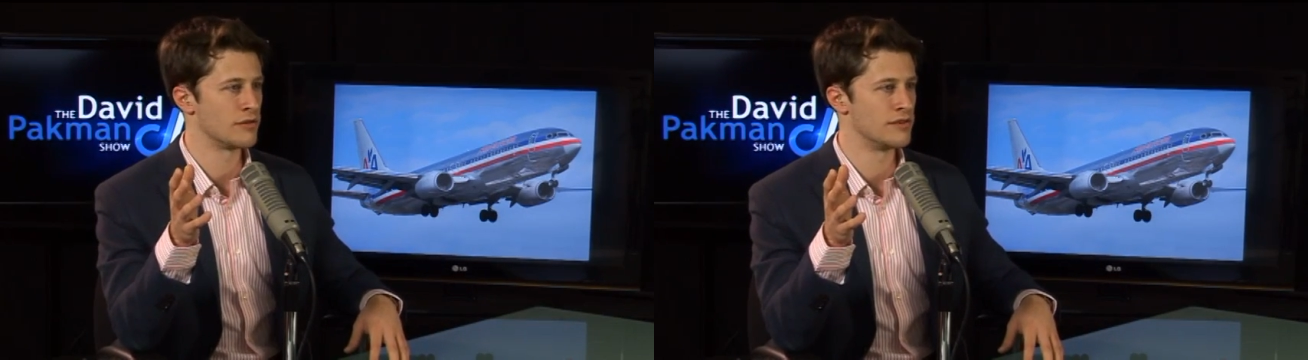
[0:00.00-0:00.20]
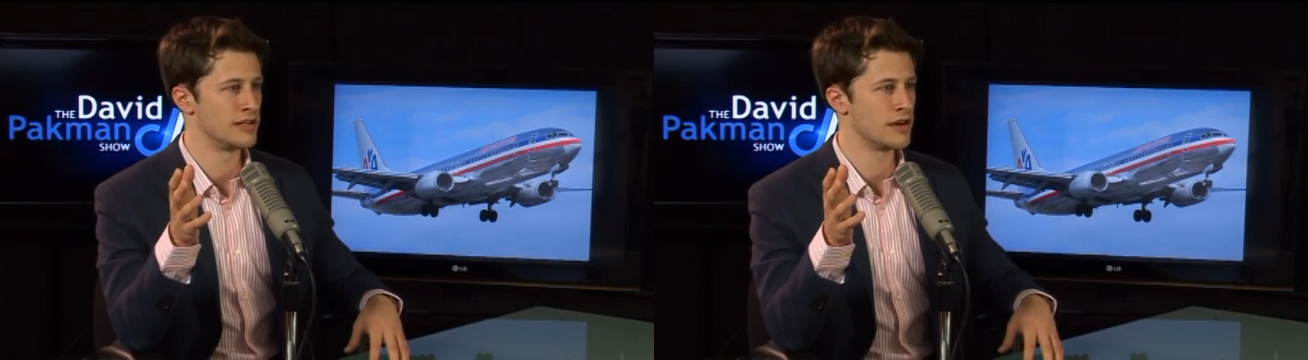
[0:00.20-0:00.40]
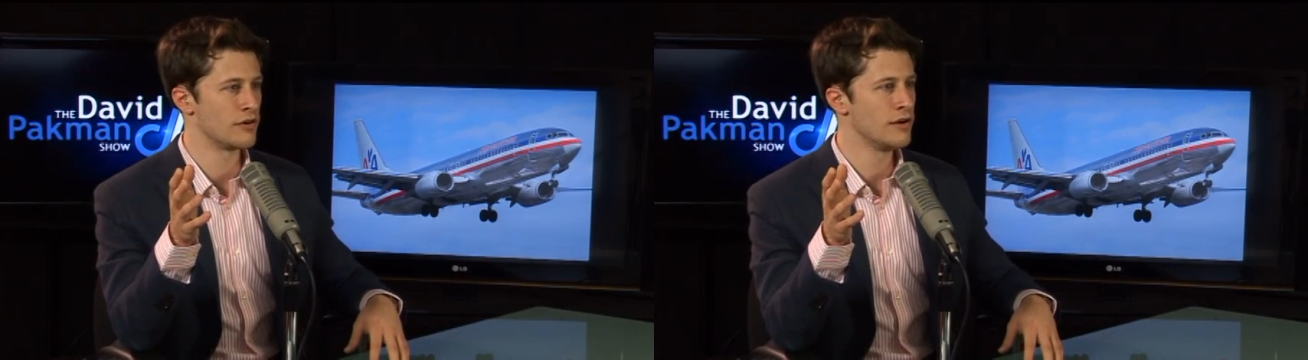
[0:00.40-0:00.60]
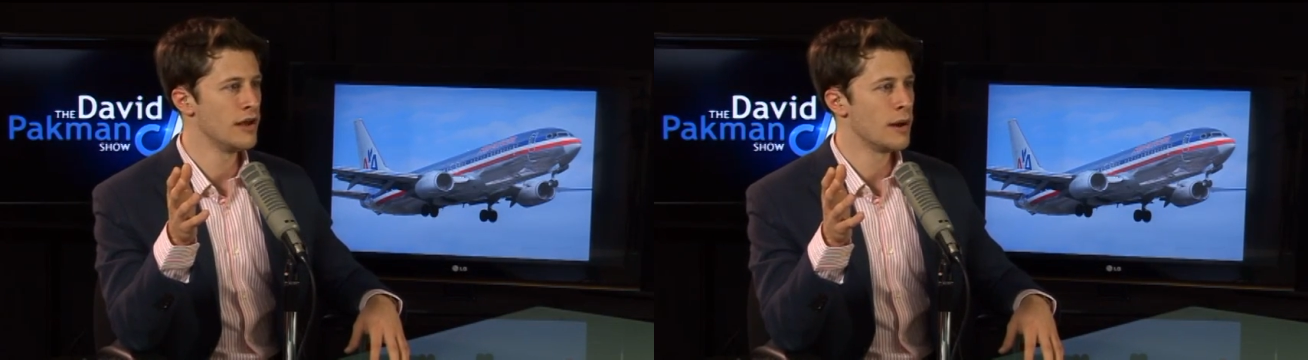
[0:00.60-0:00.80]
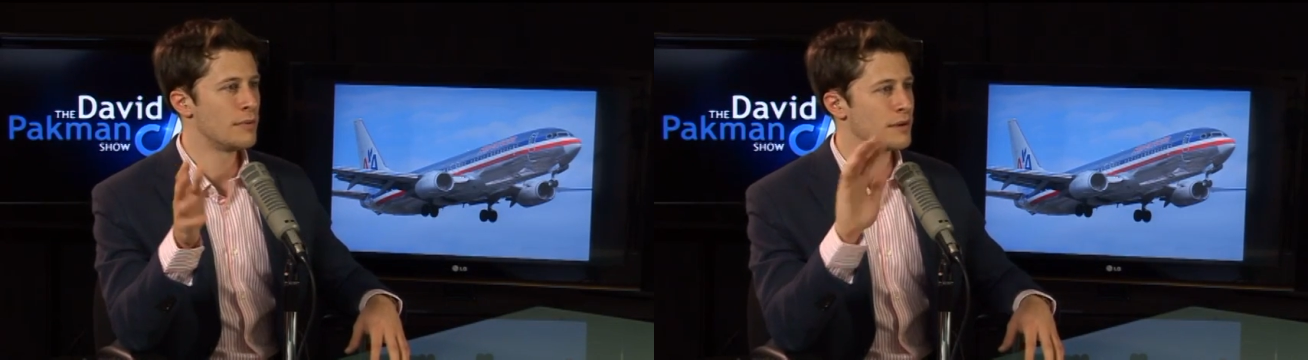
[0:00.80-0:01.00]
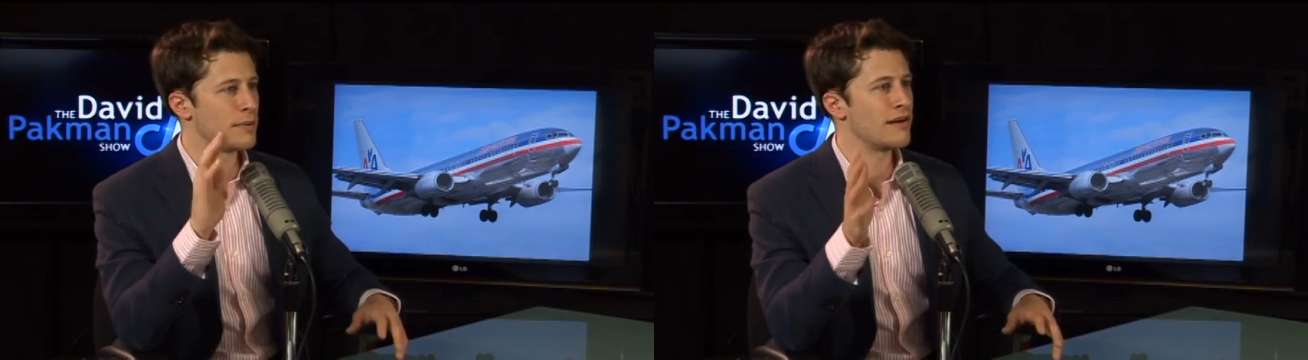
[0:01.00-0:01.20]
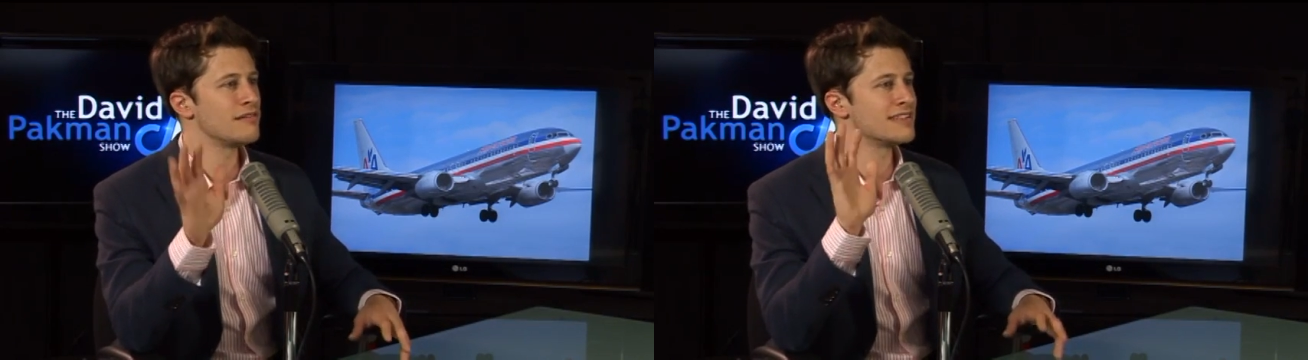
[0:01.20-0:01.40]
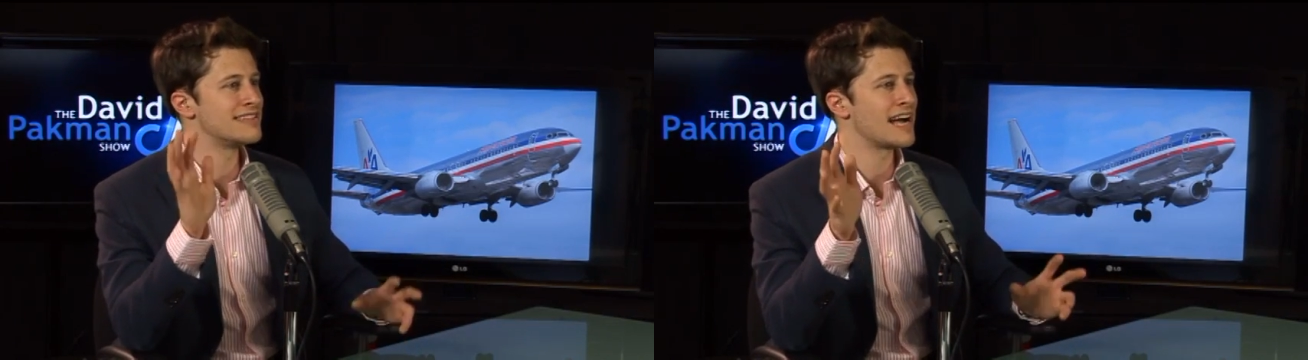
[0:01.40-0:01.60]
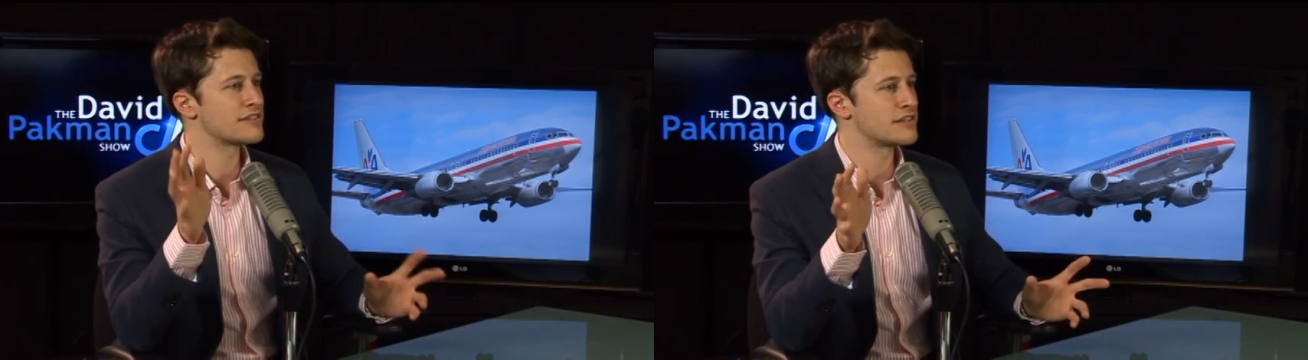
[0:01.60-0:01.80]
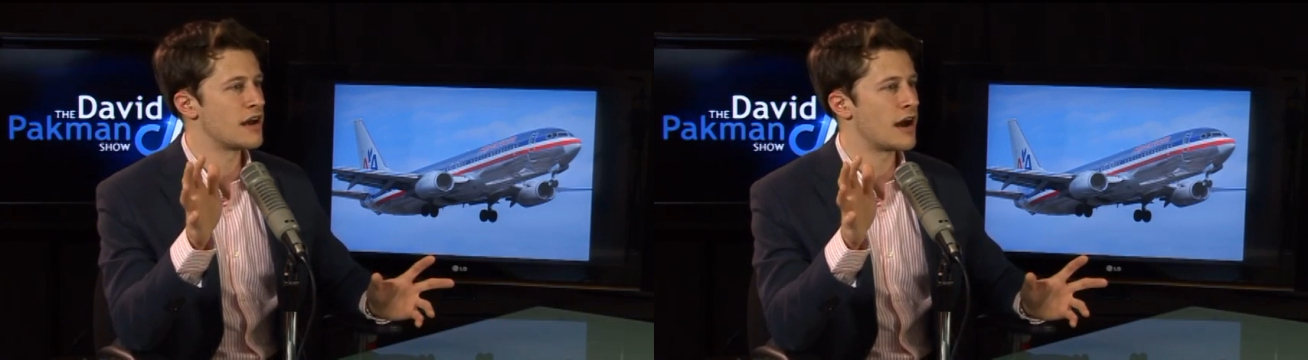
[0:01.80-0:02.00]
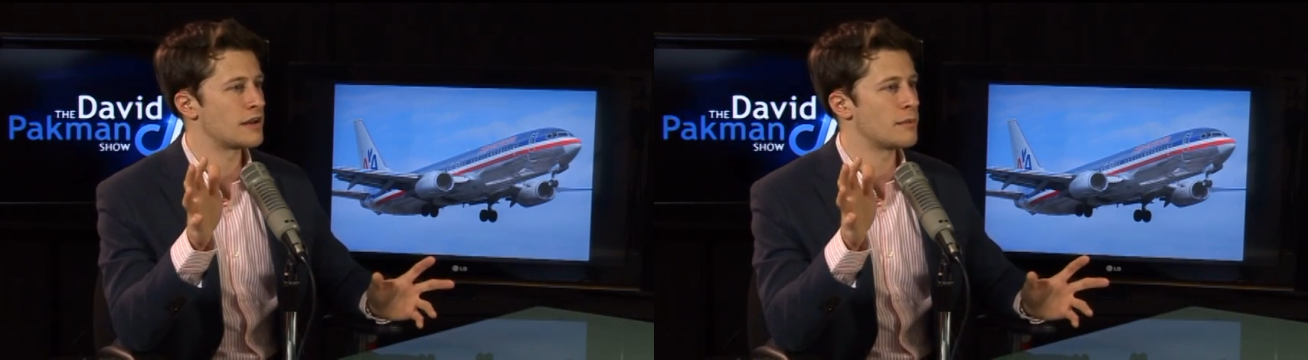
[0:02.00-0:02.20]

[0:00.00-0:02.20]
the video, but apparently that's not,